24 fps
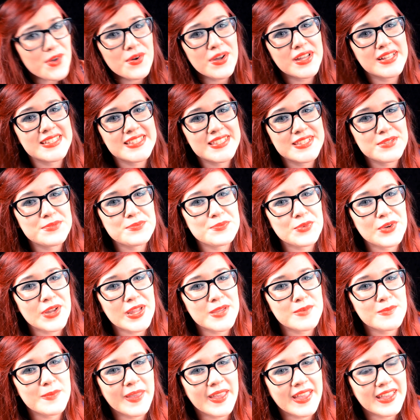on some
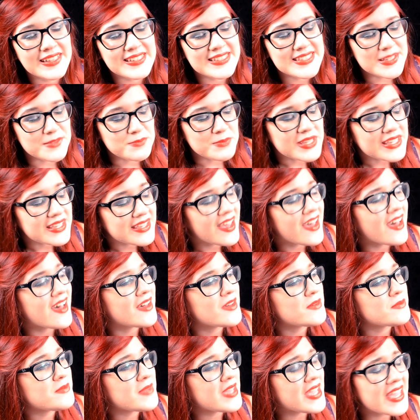Ray-Bans and become